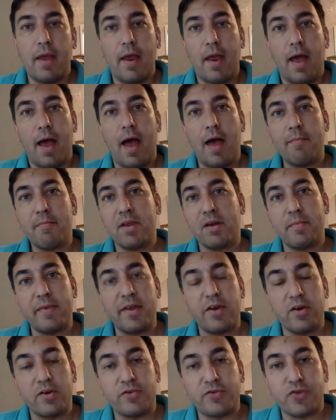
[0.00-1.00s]
I'm going to be
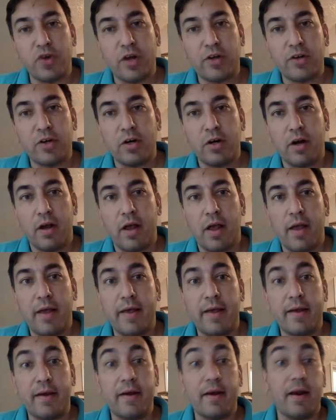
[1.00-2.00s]
your instructor
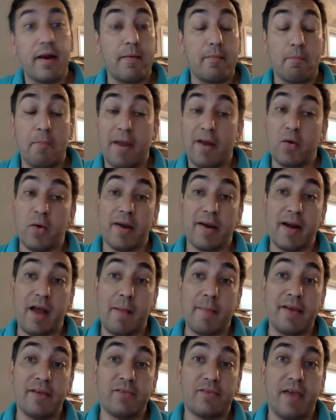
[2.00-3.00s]
in
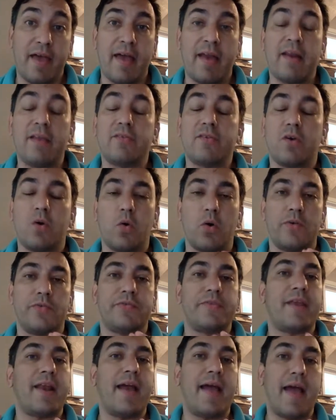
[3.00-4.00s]
microeconomics, and it's a course
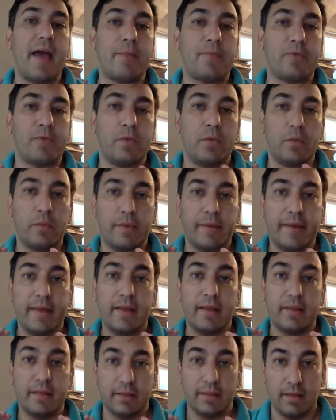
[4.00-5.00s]
that I absolutely
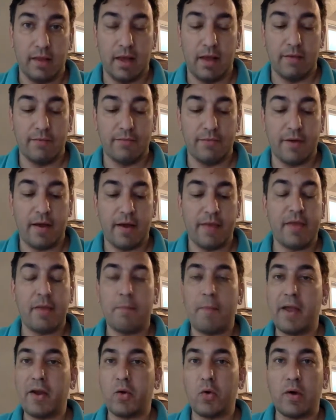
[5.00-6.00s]
love. I think
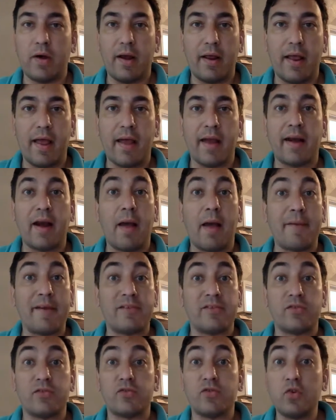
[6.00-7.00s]

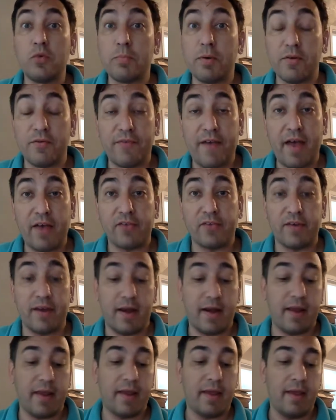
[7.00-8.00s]
microeconomics is super
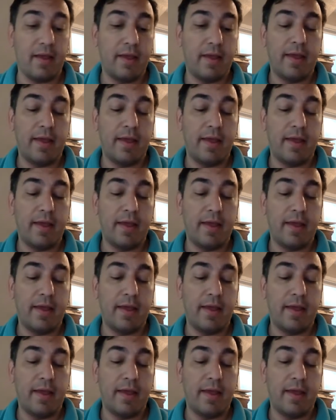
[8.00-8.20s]
fascinating.